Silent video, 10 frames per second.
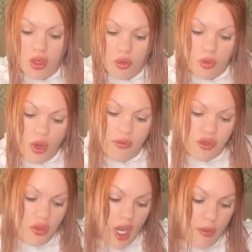rough
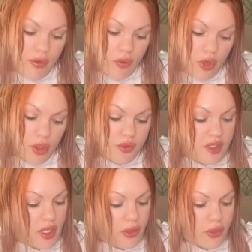dry before
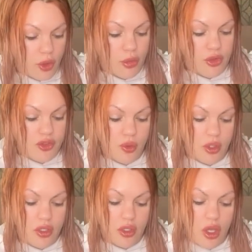using a thermal
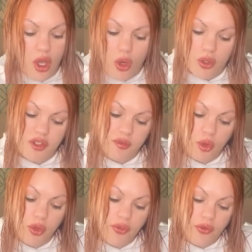tool, or
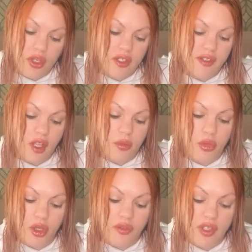smooth frizz on
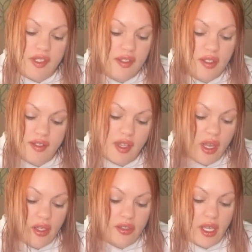previously
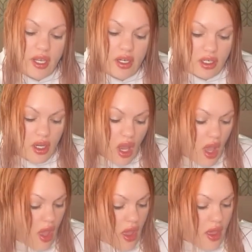styled hair,
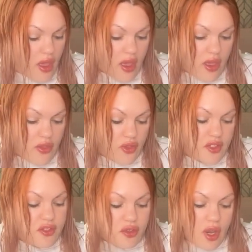
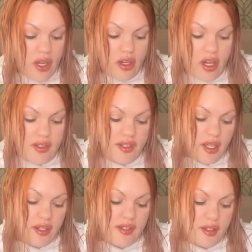this dryer has
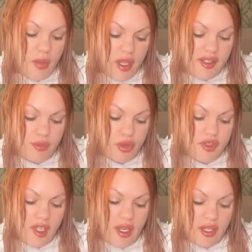customizable
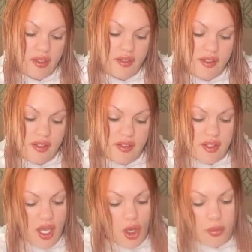settings to
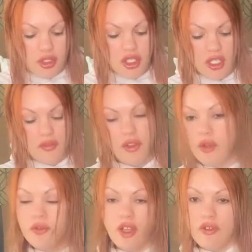help achieve your
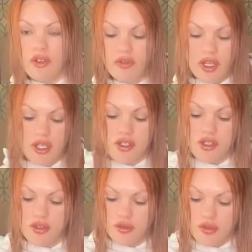favorite finish.
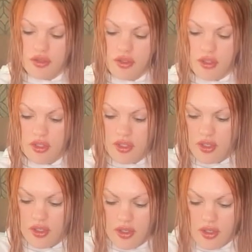
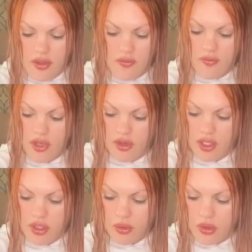Very
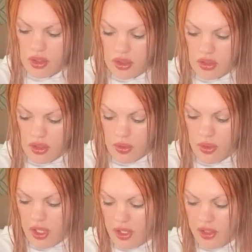cool.
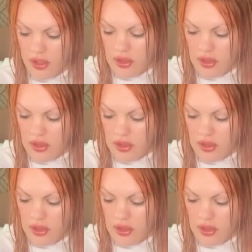Okay.